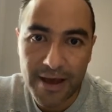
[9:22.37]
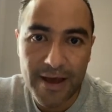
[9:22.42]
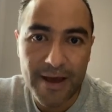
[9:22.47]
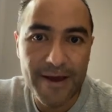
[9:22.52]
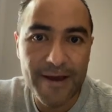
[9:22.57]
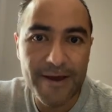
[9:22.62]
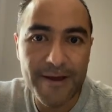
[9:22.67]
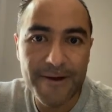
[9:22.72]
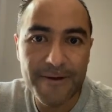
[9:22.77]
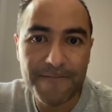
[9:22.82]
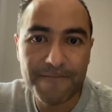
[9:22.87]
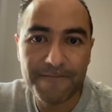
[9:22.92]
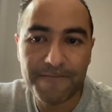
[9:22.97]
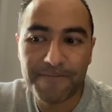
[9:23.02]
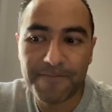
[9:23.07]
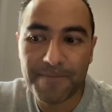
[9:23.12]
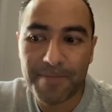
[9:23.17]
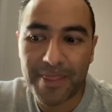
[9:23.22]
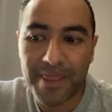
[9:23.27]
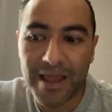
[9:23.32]
and
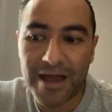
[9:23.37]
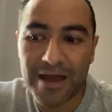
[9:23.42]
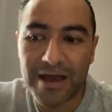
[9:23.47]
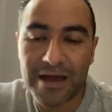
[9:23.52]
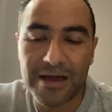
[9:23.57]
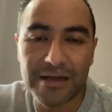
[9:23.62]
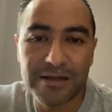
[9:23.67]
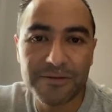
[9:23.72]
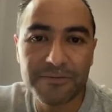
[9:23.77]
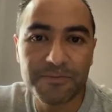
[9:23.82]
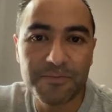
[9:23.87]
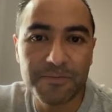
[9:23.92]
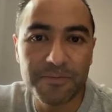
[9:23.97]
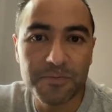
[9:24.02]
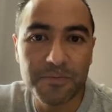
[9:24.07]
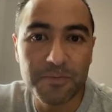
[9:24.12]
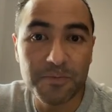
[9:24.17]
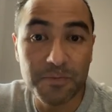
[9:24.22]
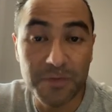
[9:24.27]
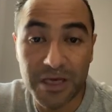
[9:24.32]
I'll
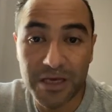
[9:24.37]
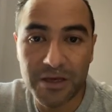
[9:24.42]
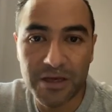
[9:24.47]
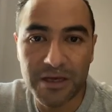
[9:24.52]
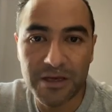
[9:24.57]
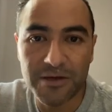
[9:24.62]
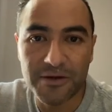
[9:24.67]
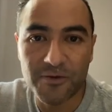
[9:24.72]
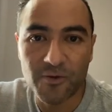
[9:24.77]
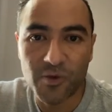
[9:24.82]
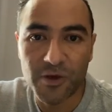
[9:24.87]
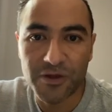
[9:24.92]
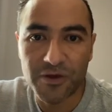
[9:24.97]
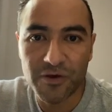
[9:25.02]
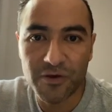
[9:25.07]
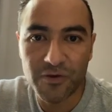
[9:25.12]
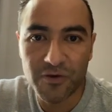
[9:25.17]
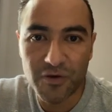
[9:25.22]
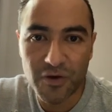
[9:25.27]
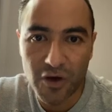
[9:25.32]
be here with
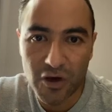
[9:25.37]
you